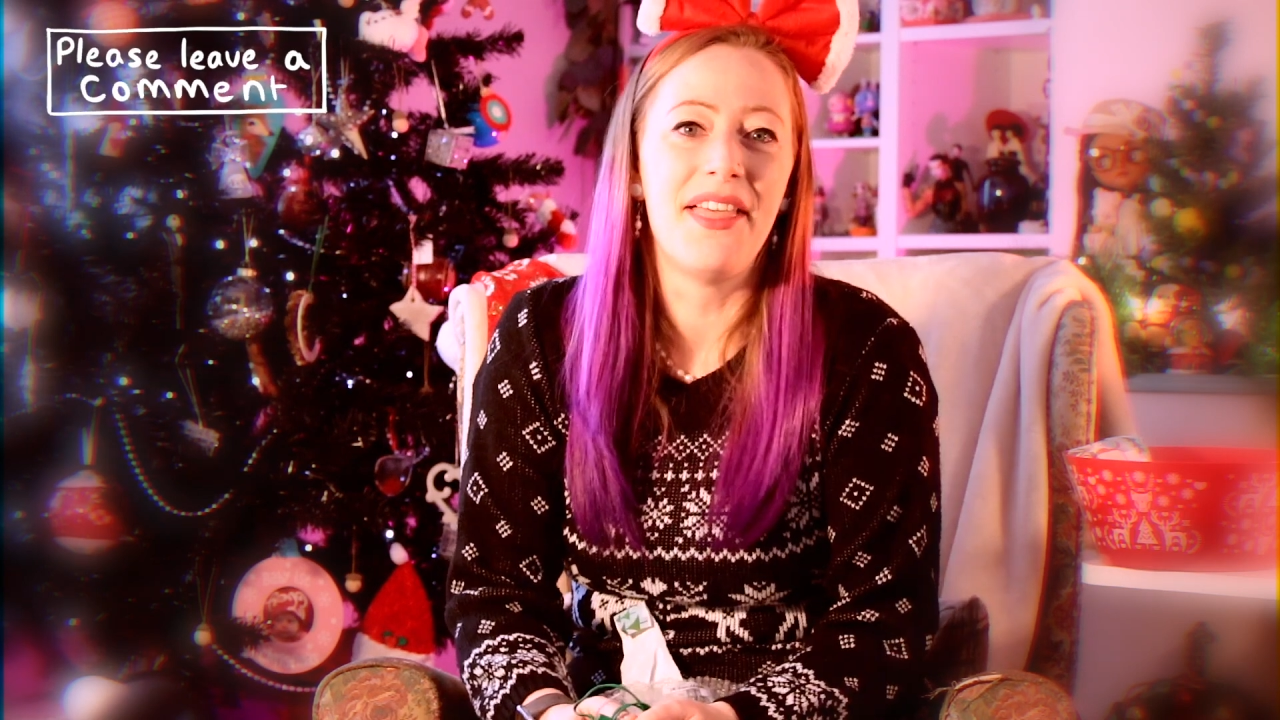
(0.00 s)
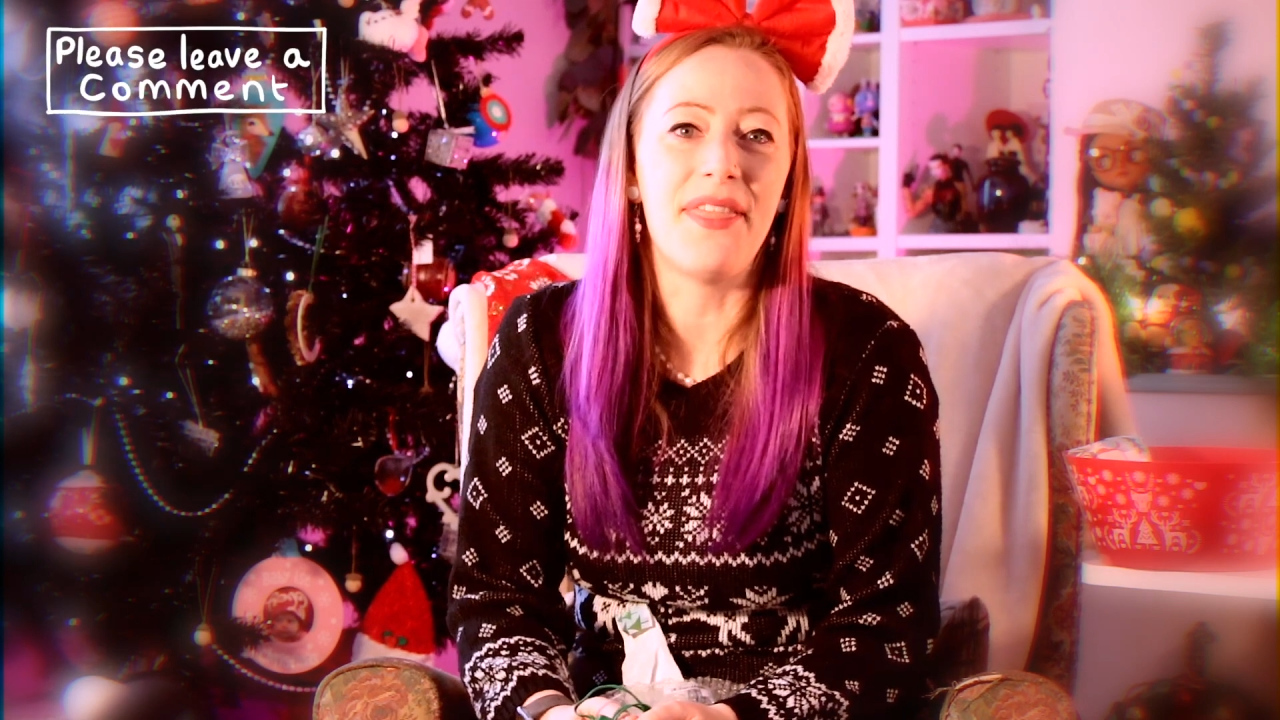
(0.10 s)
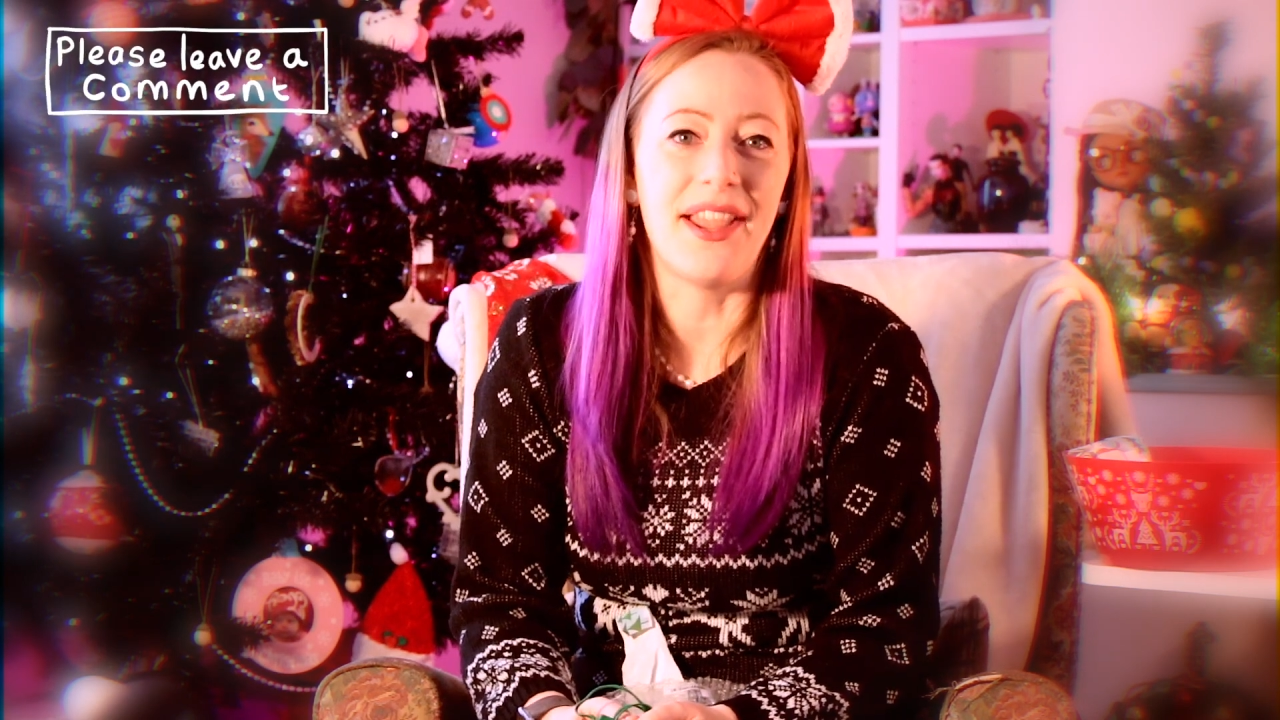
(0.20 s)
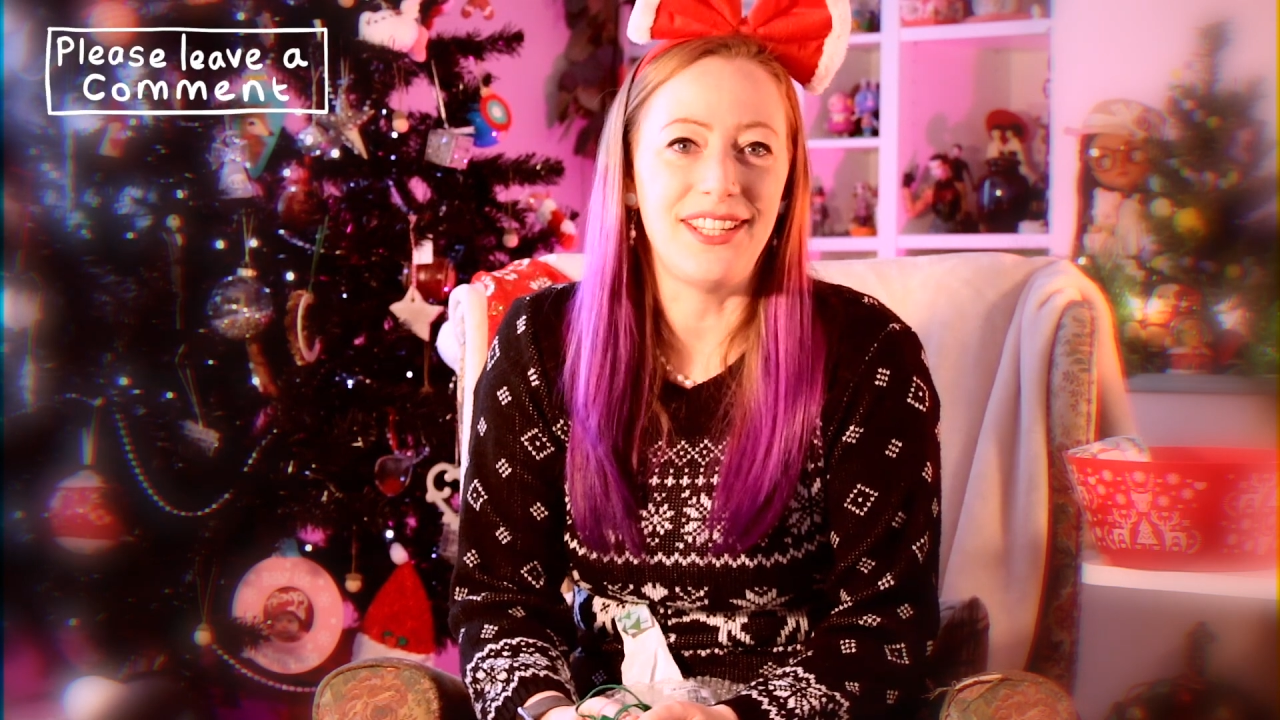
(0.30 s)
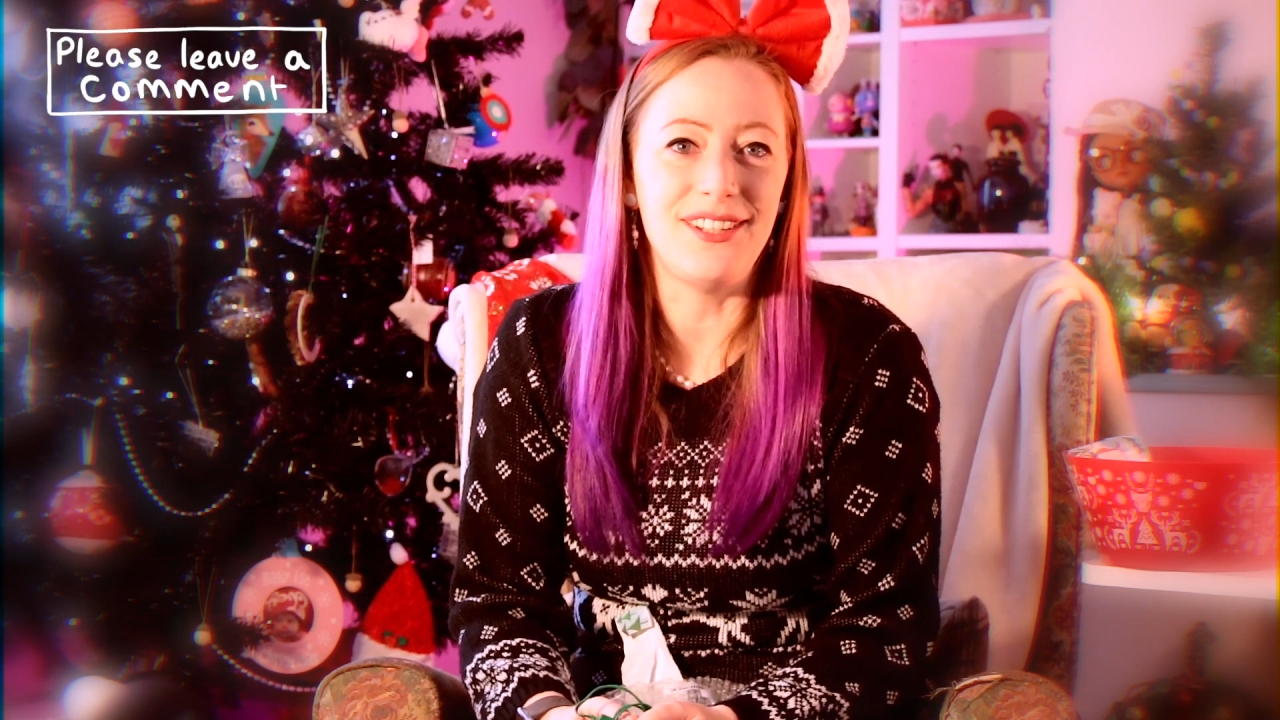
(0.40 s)

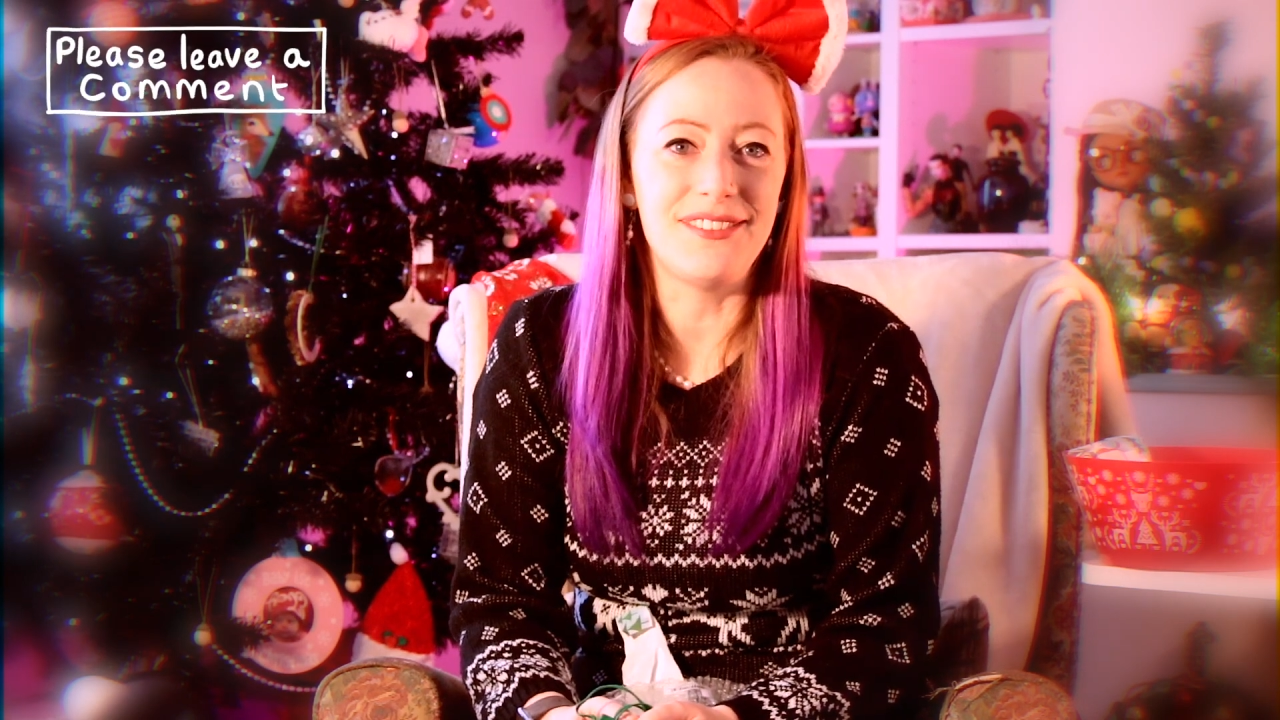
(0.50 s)
thank you,